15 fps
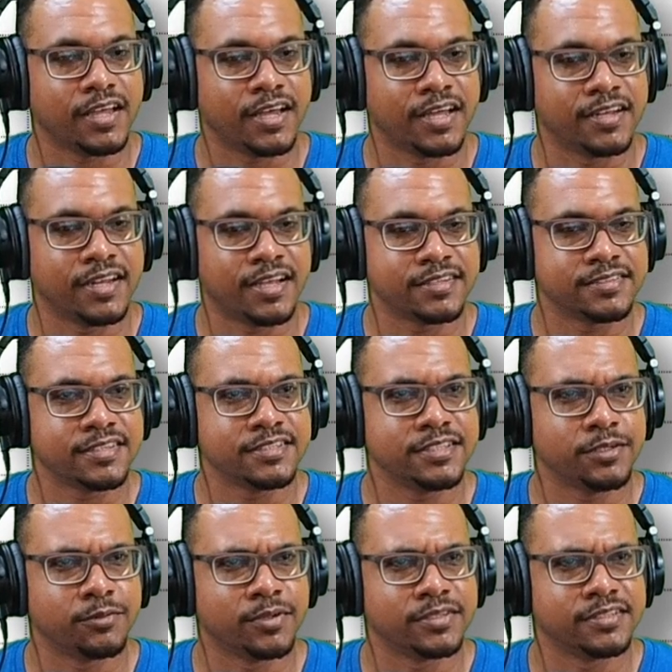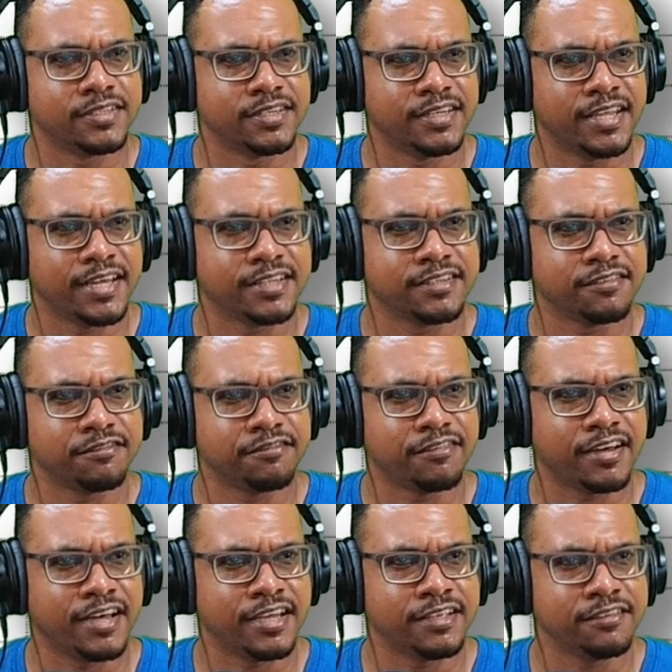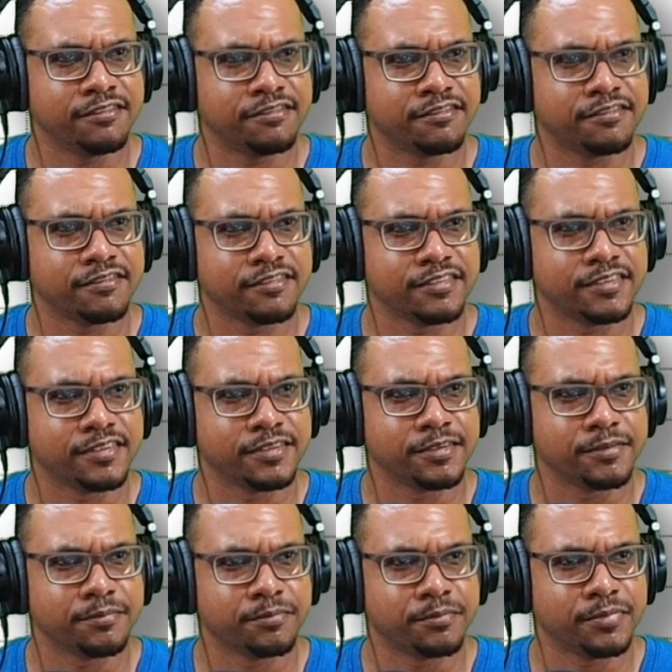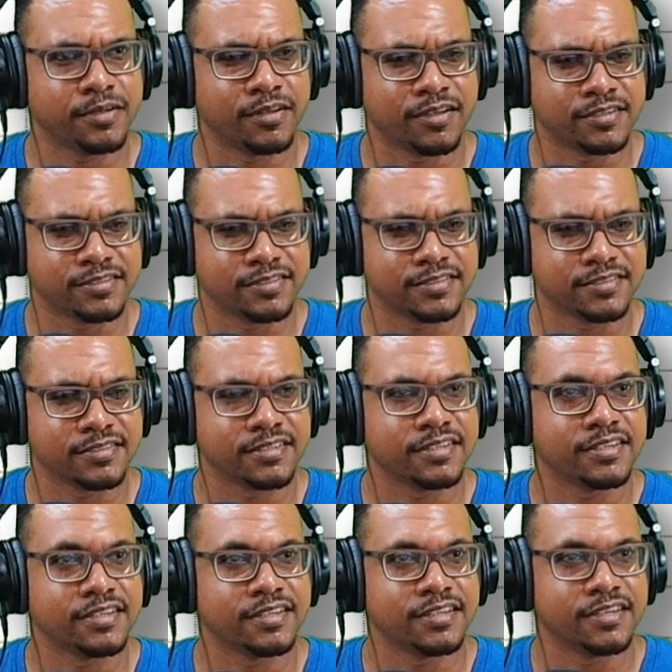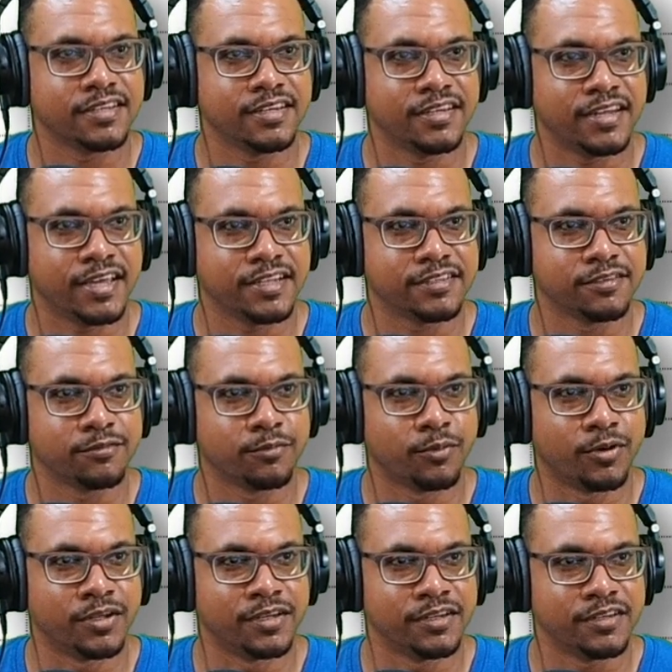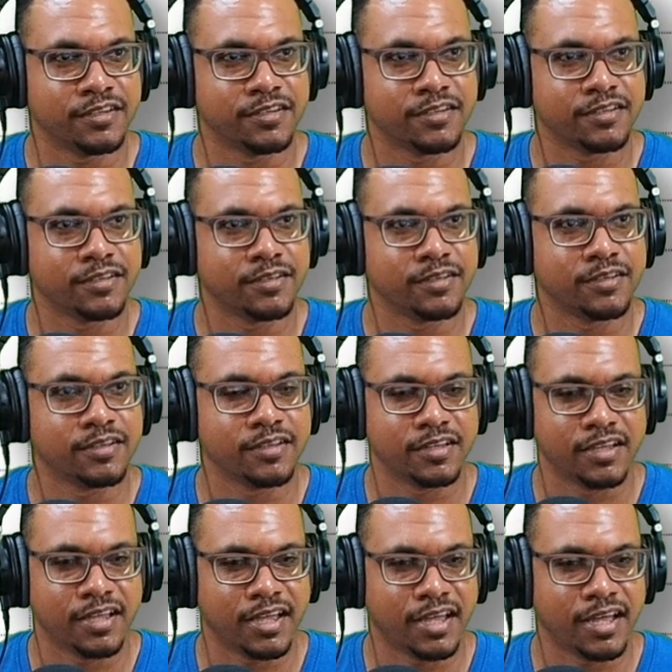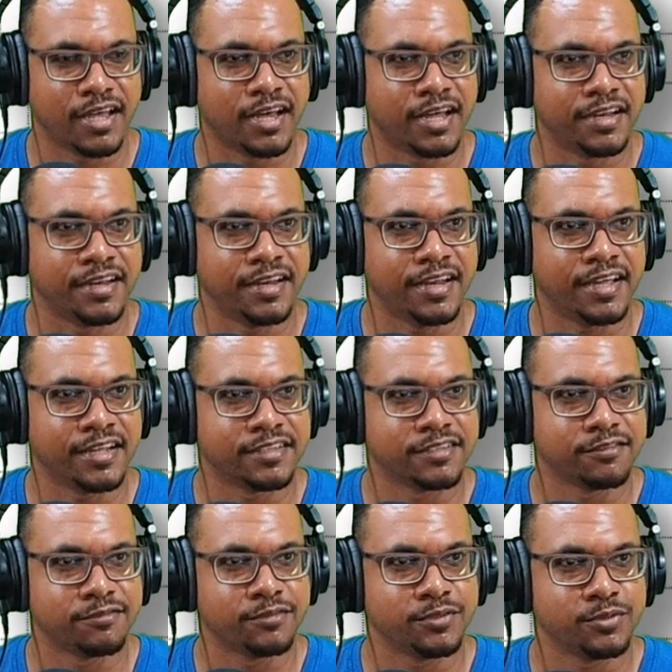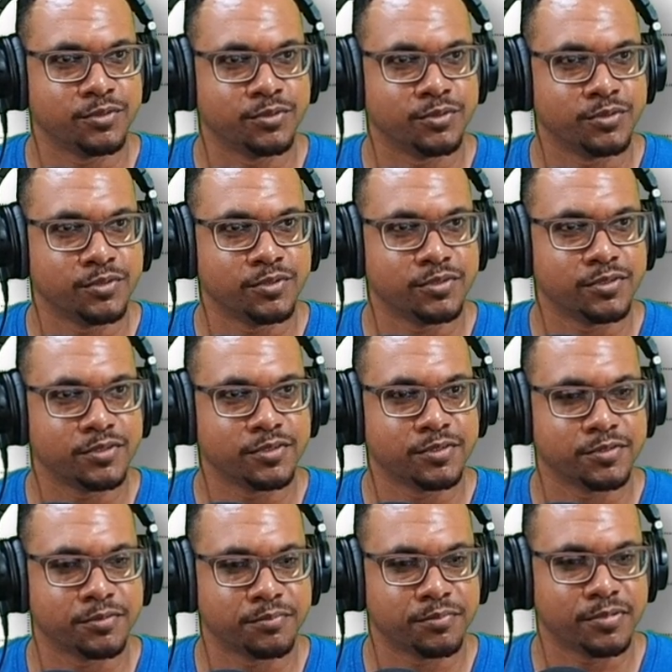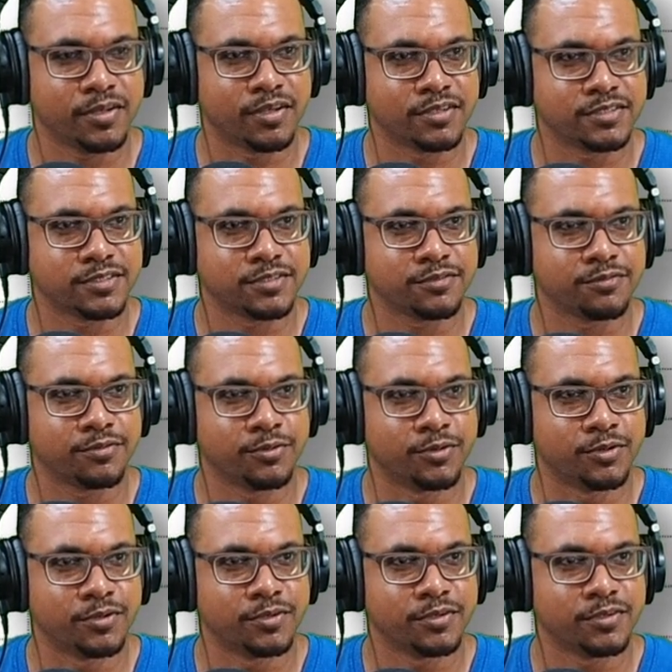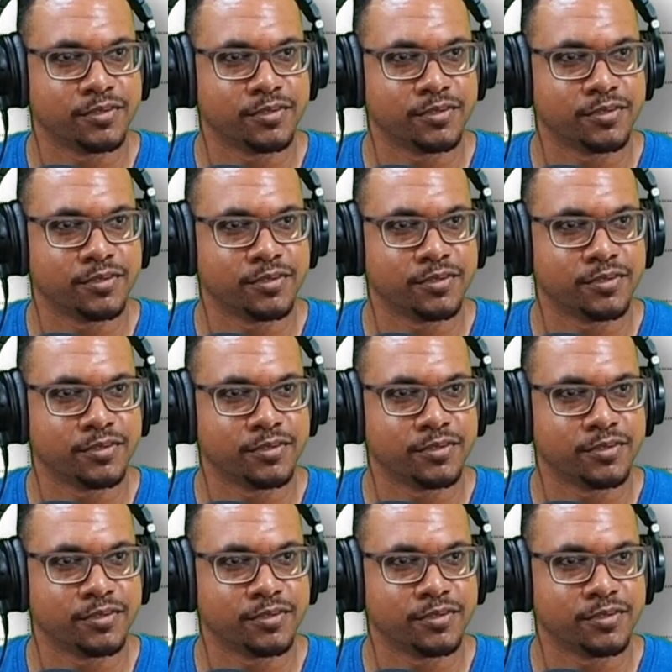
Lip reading: And that's just equal to negative 5 plus negative 1 and negative 2 plus 4.